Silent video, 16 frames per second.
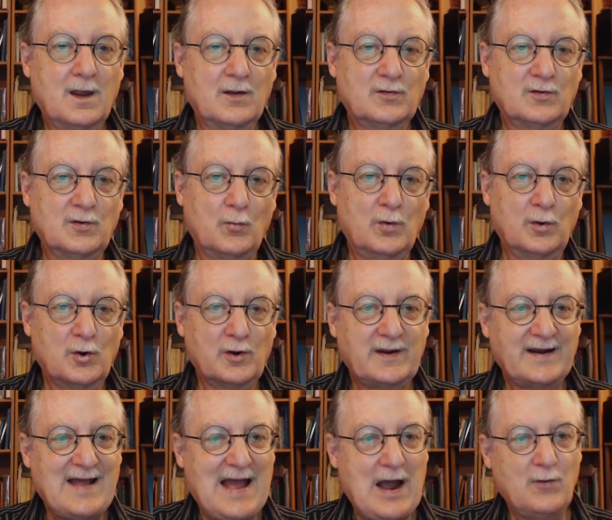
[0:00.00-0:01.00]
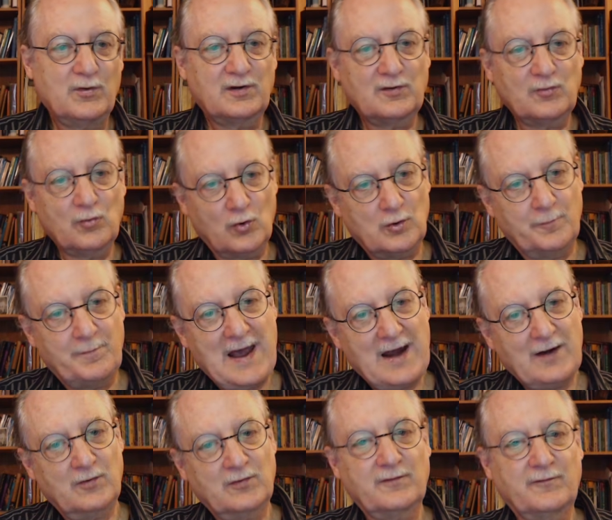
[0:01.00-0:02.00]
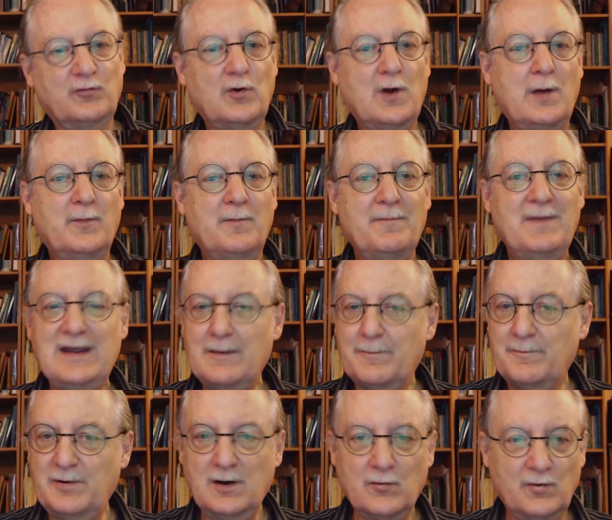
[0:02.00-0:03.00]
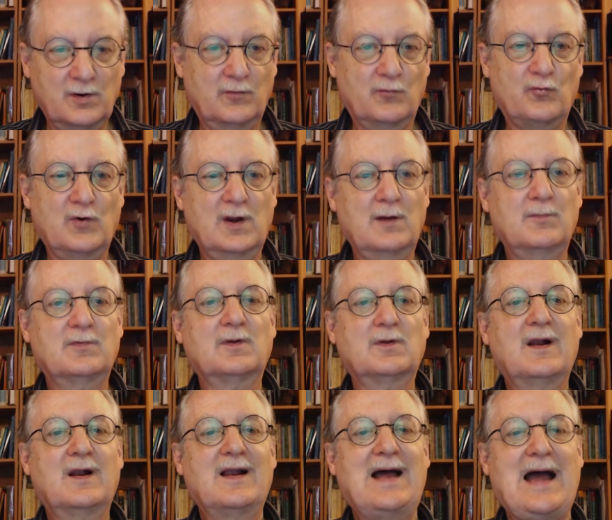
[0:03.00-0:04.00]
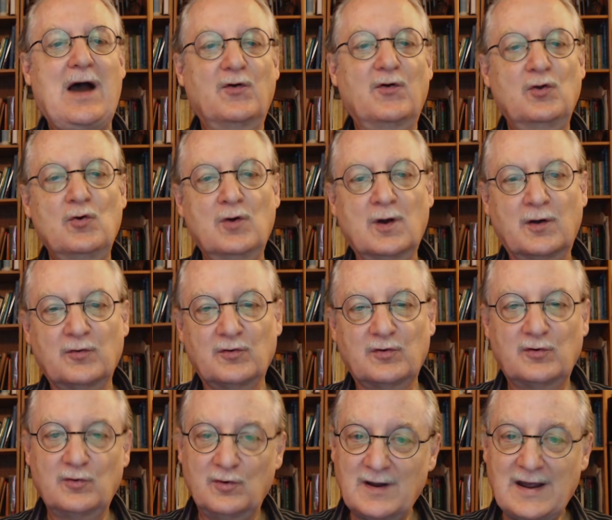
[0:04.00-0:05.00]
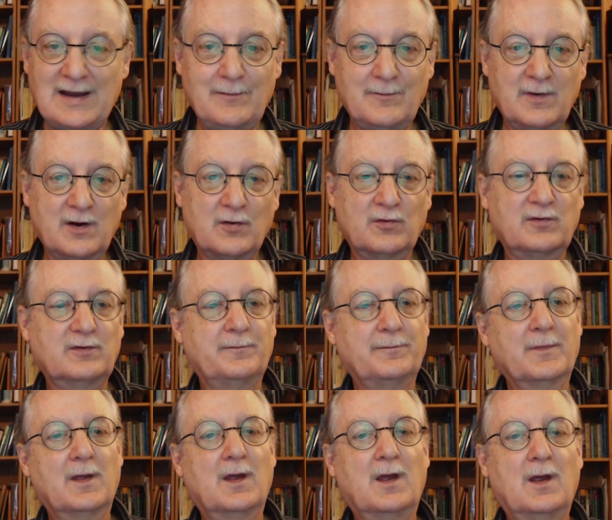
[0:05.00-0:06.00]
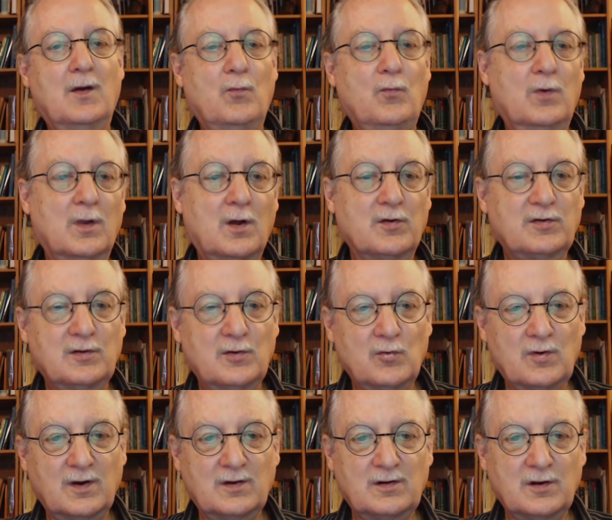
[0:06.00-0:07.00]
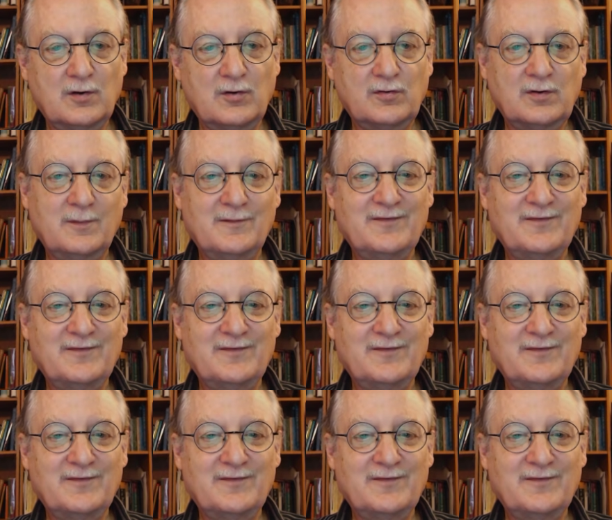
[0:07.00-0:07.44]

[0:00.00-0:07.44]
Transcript: So we'll look at how historical patterns of trauma may appear in dreams, how Jung understood nightmares. We'll also consider some of